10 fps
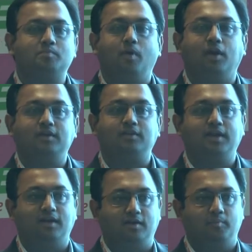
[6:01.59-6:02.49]

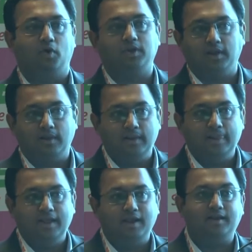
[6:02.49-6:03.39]
monitoring and reporting.
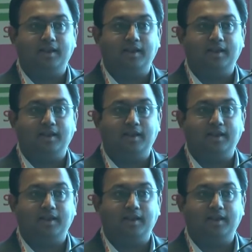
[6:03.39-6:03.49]
It